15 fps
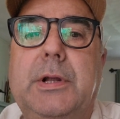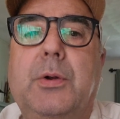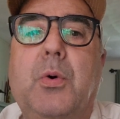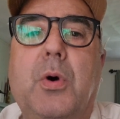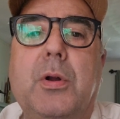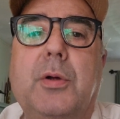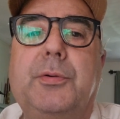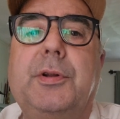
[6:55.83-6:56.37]
it
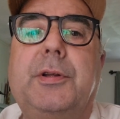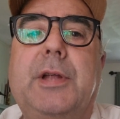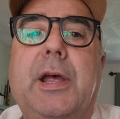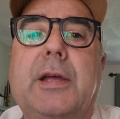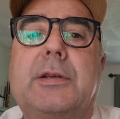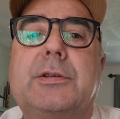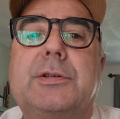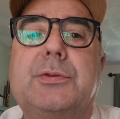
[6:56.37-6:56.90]
auto
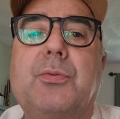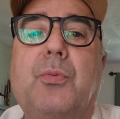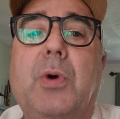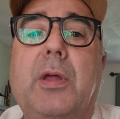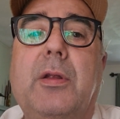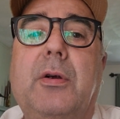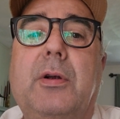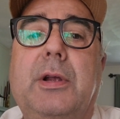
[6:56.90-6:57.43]
detects
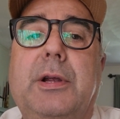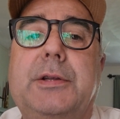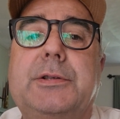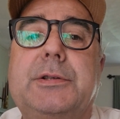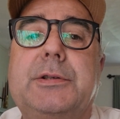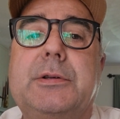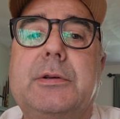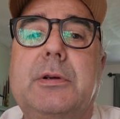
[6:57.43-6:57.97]
whether
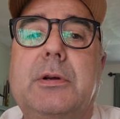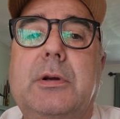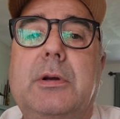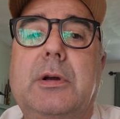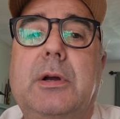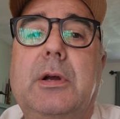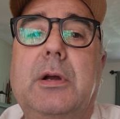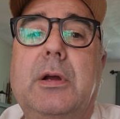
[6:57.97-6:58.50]
it's
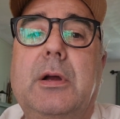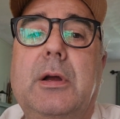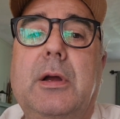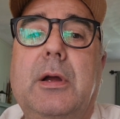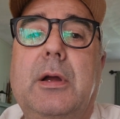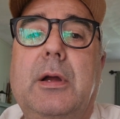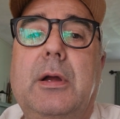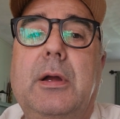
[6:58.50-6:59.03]

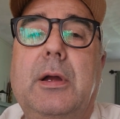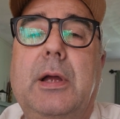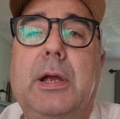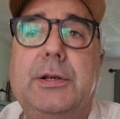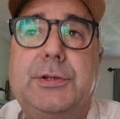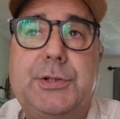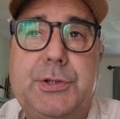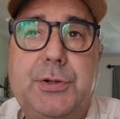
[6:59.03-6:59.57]

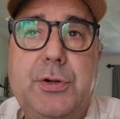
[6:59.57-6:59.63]
has